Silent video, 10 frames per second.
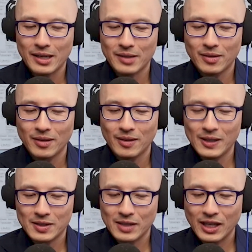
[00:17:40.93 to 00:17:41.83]
And
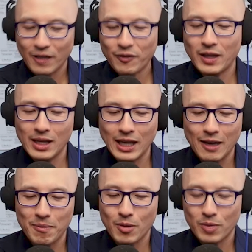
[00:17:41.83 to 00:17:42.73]
this gift that
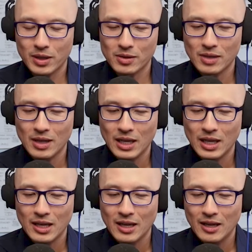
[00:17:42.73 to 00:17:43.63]
he gave me was,
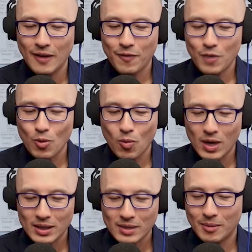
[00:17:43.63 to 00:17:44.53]
if
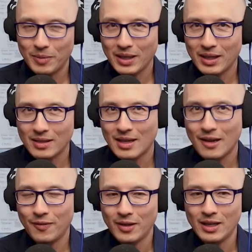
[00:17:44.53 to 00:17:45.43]
you want something
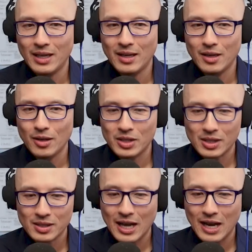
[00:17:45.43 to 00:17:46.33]
in life,
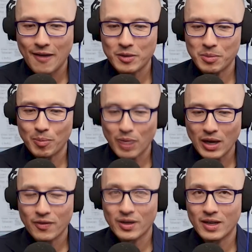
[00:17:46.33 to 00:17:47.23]
you just have to
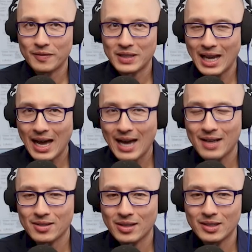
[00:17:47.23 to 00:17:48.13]
be brave enough
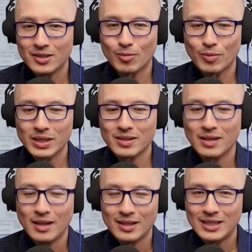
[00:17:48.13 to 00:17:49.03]
to ask and to
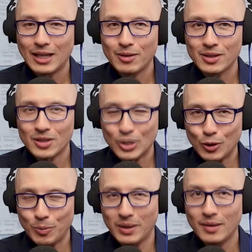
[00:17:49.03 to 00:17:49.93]
risk
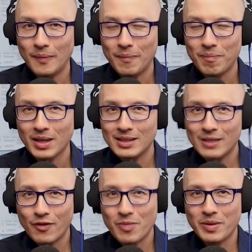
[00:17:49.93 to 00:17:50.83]
sounding stupid,
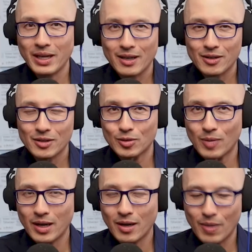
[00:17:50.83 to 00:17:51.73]
because everybody
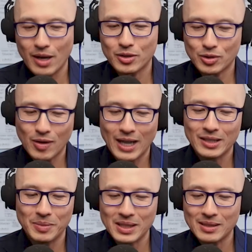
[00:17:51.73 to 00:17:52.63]
else is running around
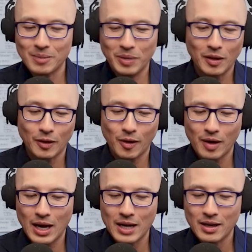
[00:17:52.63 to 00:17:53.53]
trying to be something
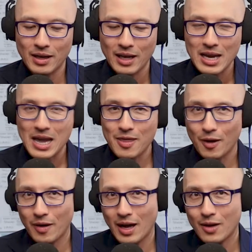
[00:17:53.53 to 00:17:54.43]
that they're not,
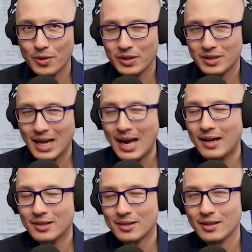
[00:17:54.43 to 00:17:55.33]
and they're not going
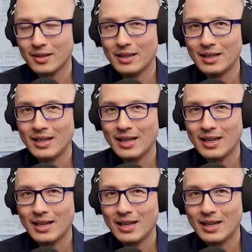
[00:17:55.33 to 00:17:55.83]
to ask.